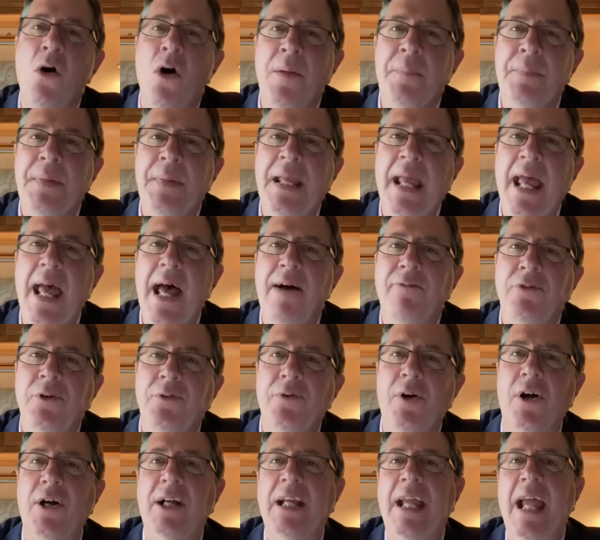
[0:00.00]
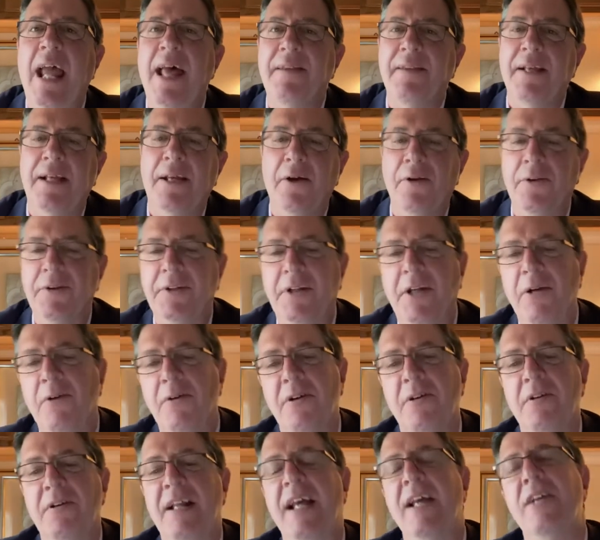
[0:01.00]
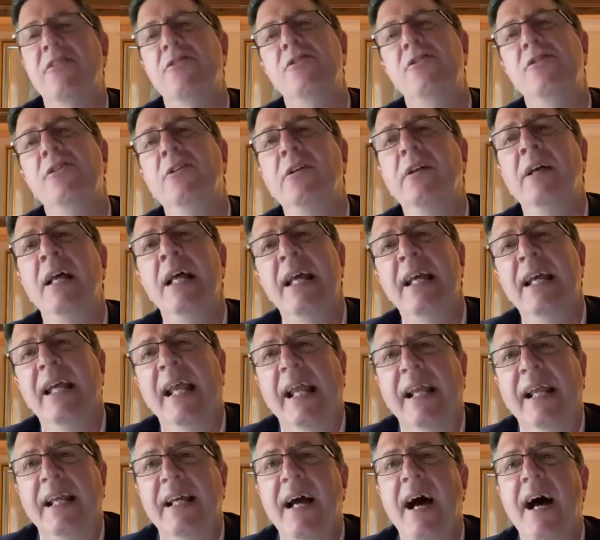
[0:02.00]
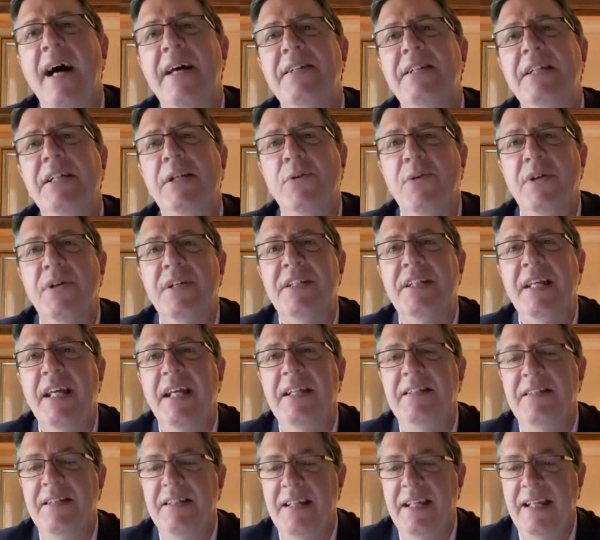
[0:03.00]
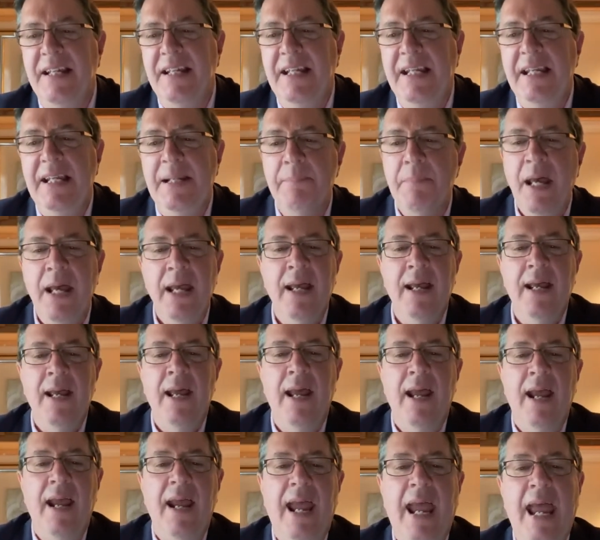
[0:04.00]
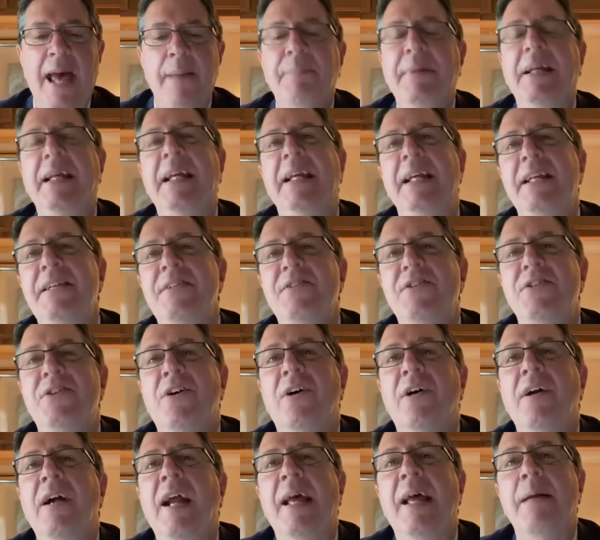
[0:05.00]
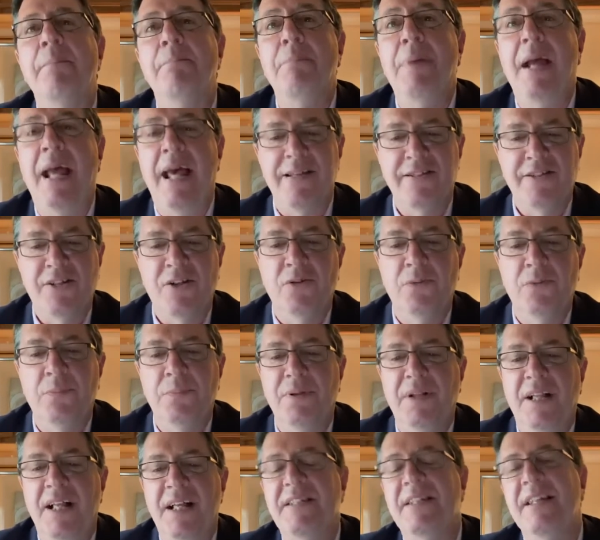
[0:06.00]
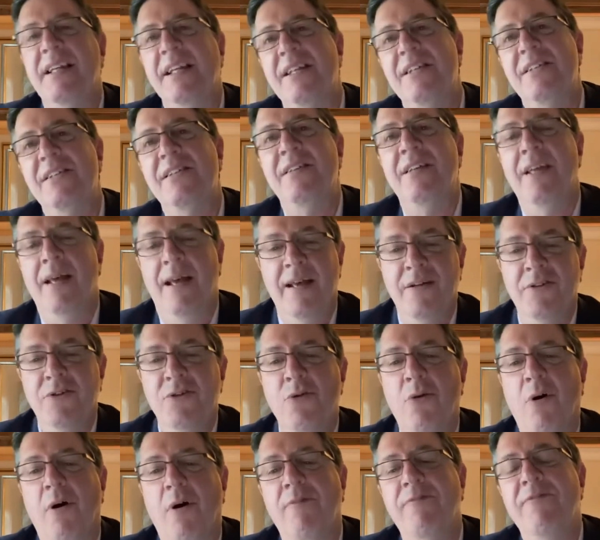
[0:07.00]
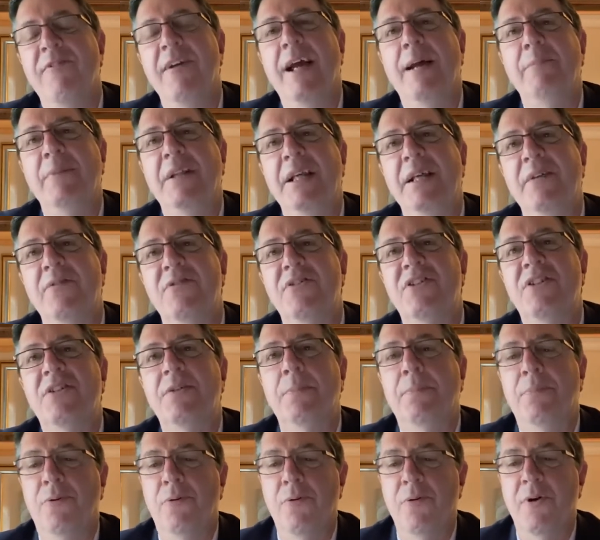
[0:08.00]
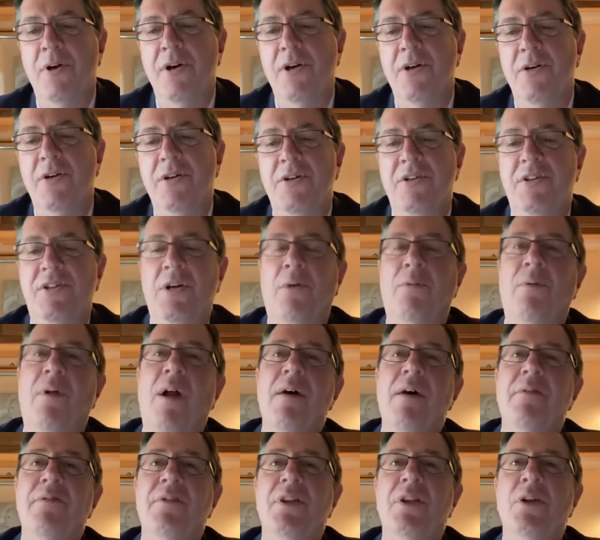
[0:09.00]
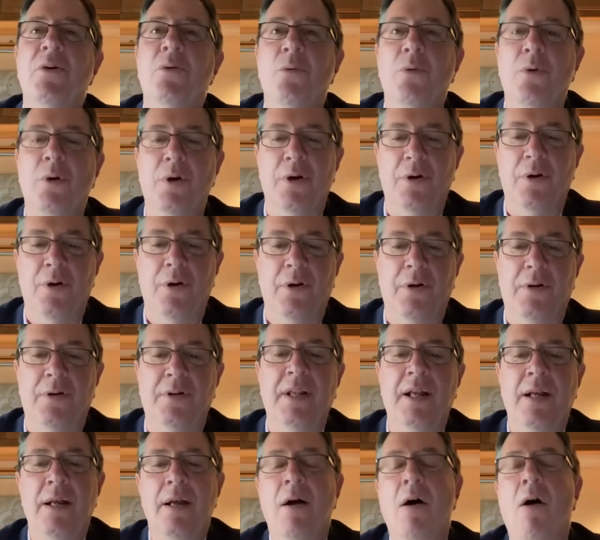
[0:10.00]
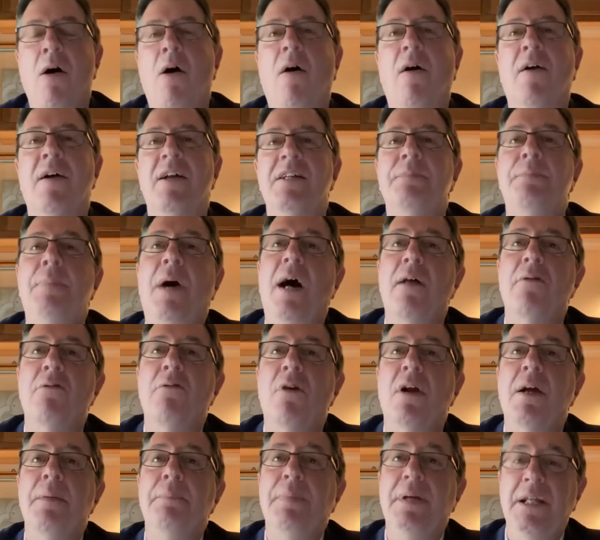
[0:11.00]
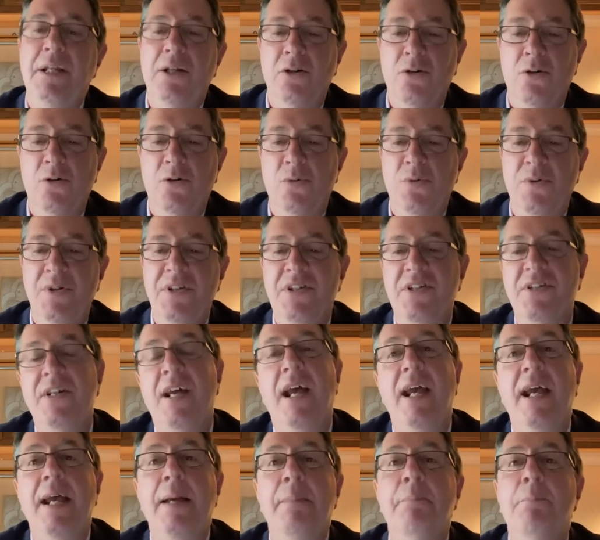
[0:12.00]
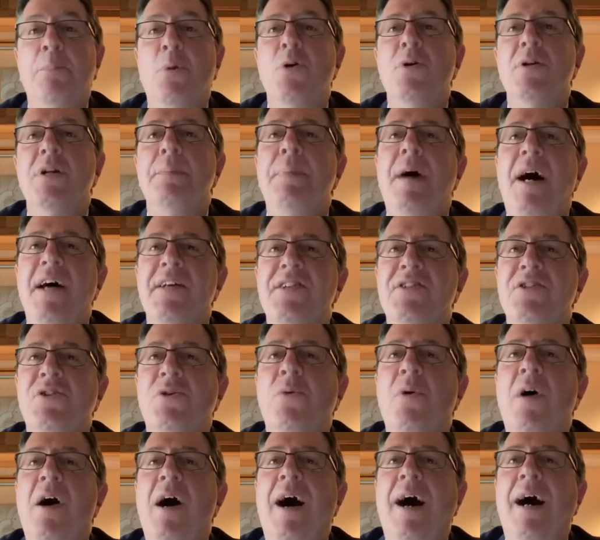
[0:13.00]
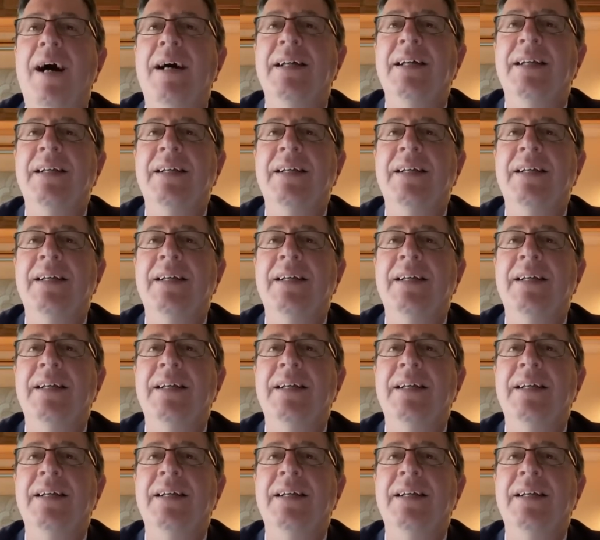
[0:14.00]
On behalf of our Catholic Healthcare International and Casa USA team, happy Easter and Paschal blessings to our family of supporters around the world, or as Padre Pio would say, Bona Pasqua.